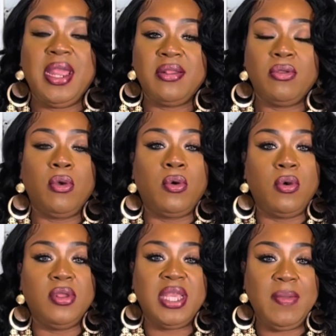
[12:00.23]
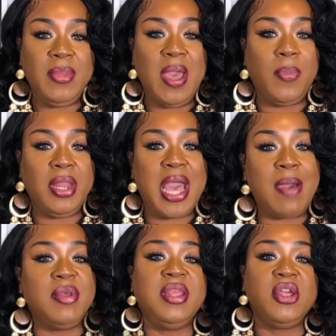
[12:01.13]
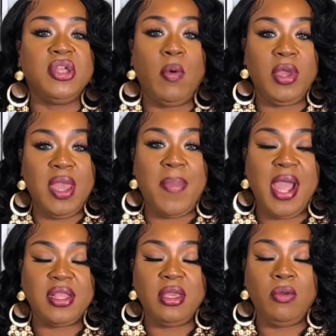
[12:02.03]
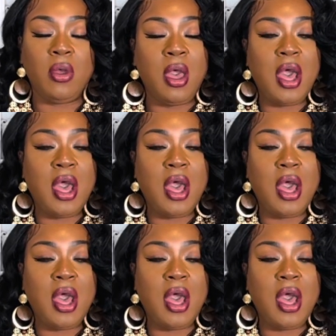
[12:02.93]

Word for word: answer, of course, hit me up in the comment section. I will get back to you.